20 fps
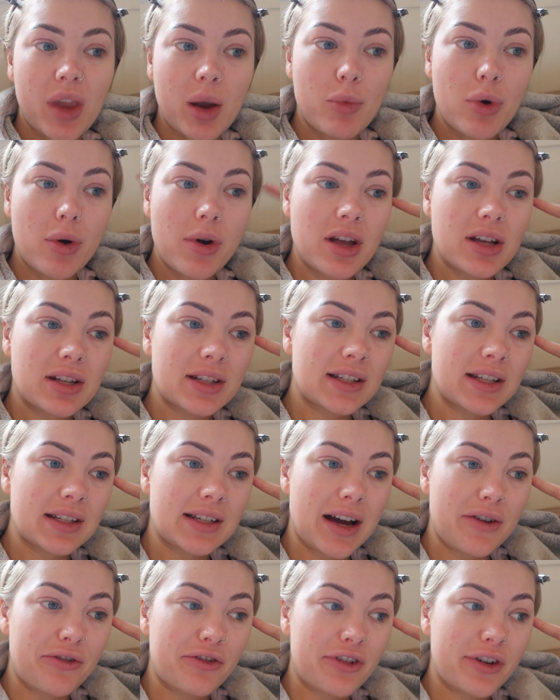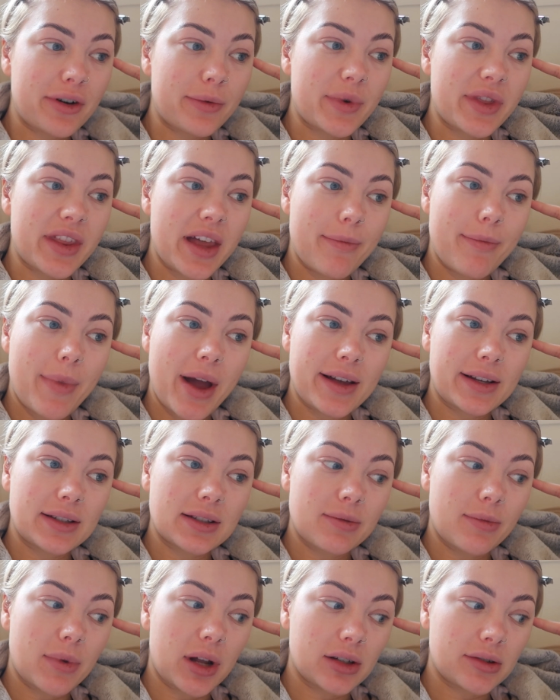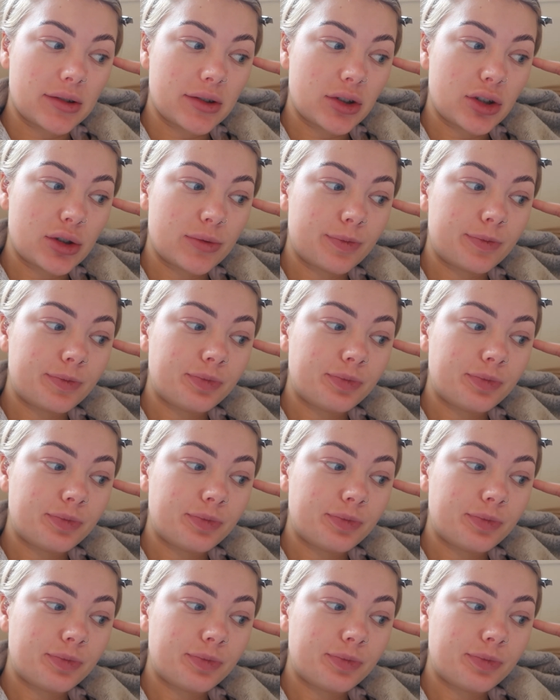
Probably going to sit down, film and then make some lunch.